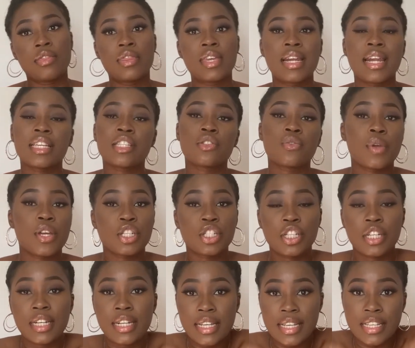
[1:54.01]
The next
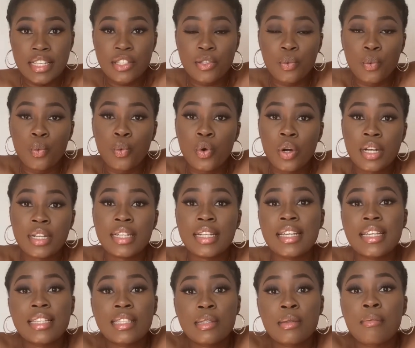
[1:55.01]
question is, what
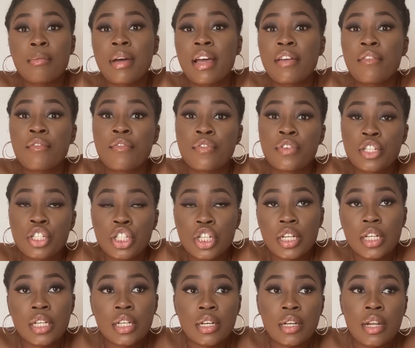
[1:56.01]
is my
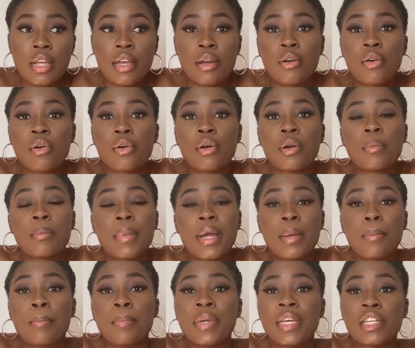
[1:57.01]
vision or my
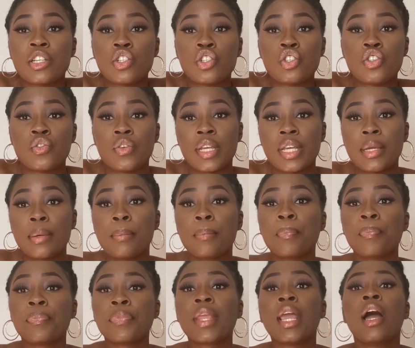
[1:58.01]
big
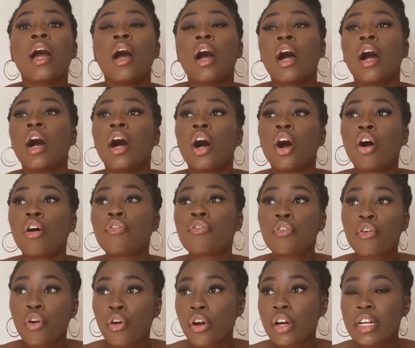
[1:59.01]
dream? Of
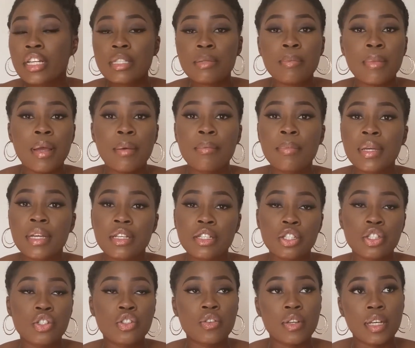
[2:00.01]
course, my
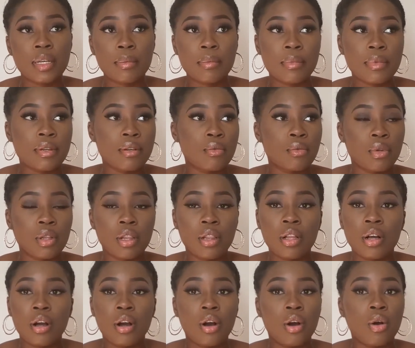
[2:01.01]
biggest dream
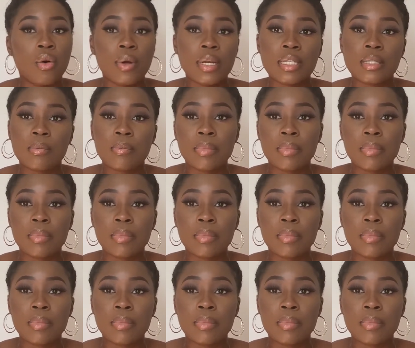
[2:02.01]
will always